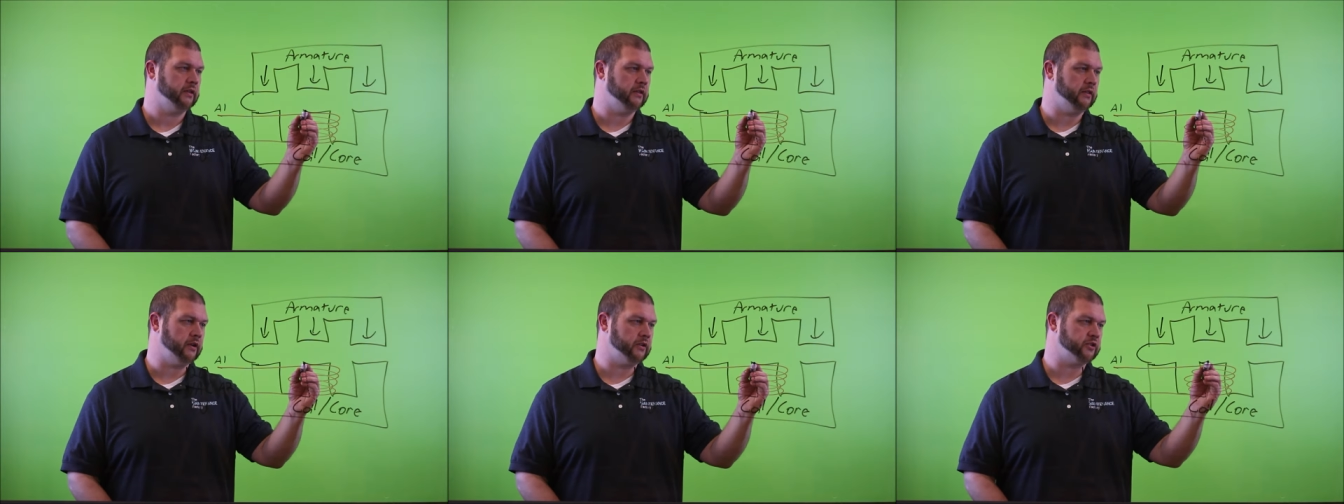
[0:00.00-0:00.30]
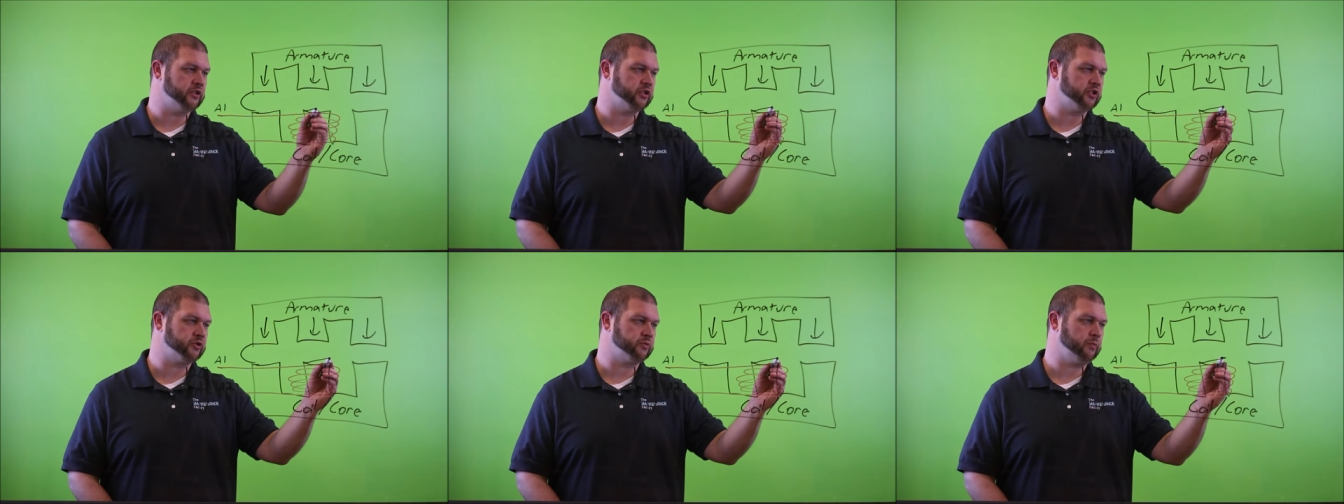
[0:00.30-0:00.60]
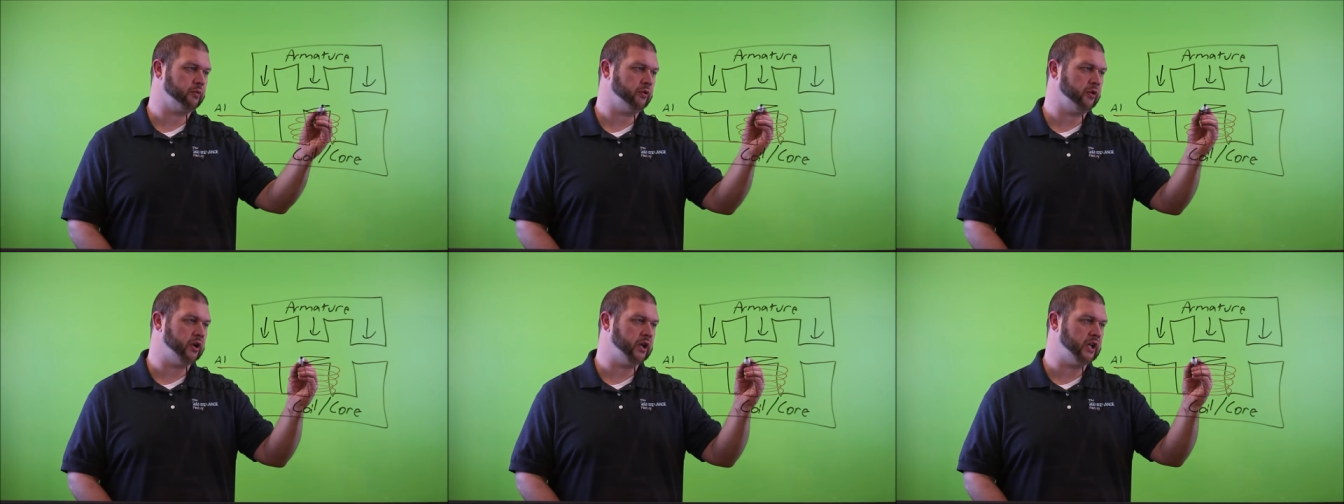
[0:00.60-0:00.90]
there's a
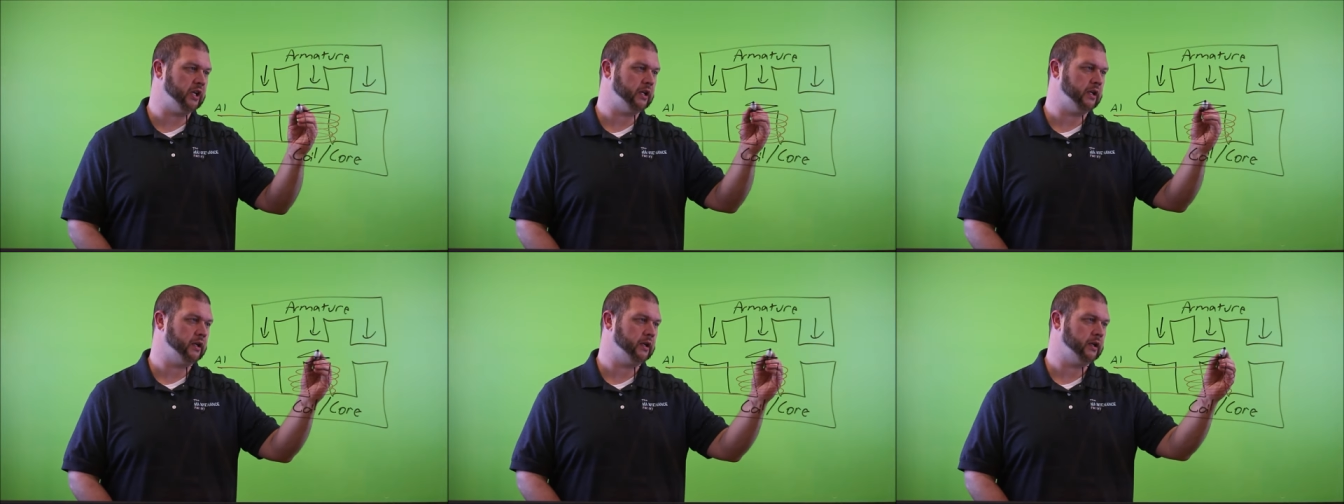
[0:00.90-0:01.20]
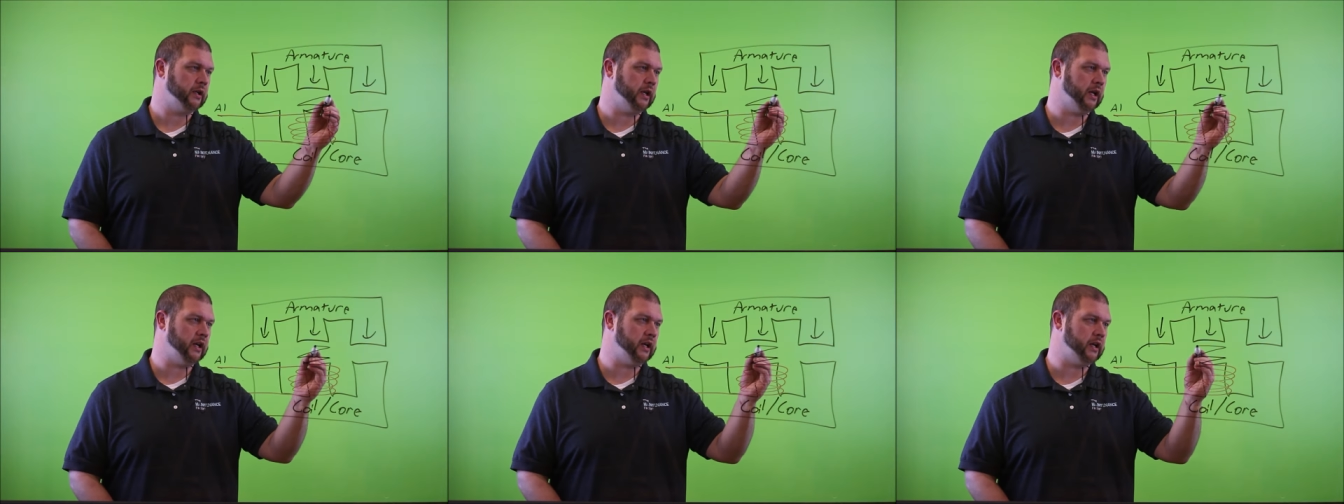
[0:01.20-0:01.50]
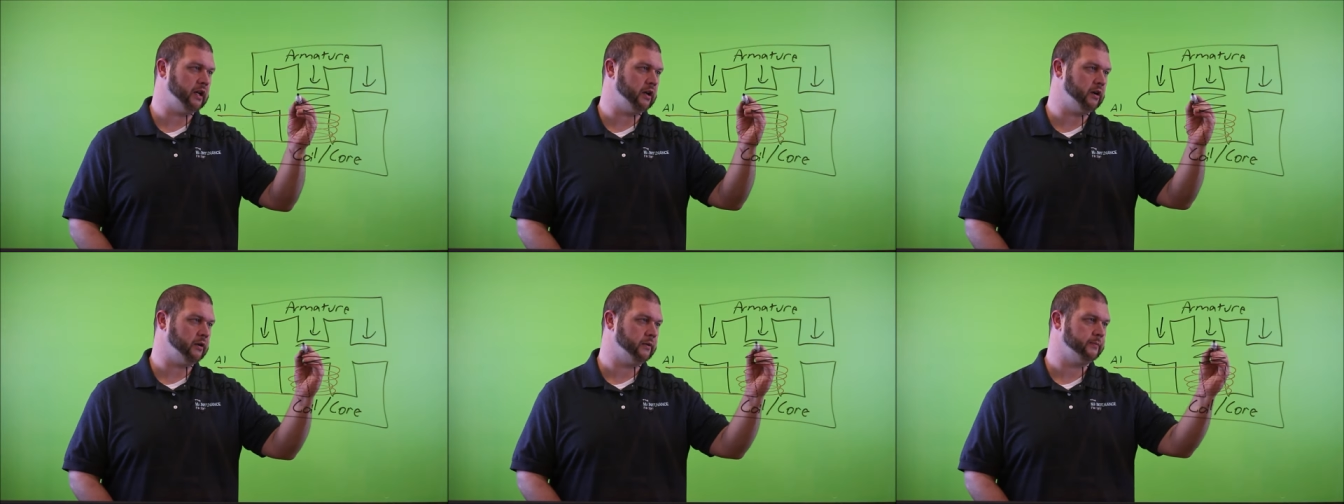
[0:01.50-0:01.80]
spring in
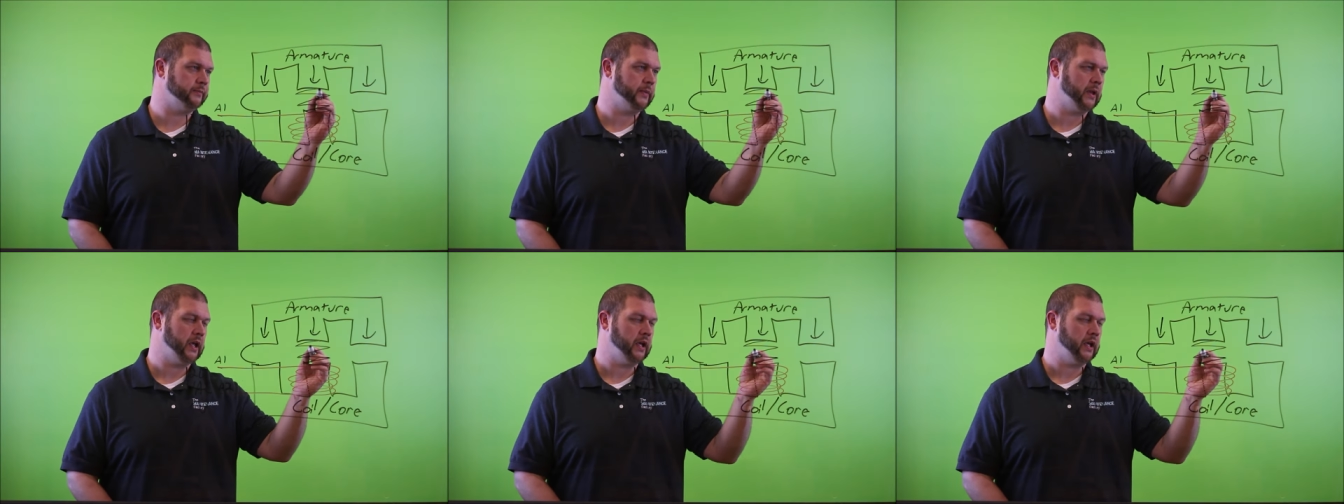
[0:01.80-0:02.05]
here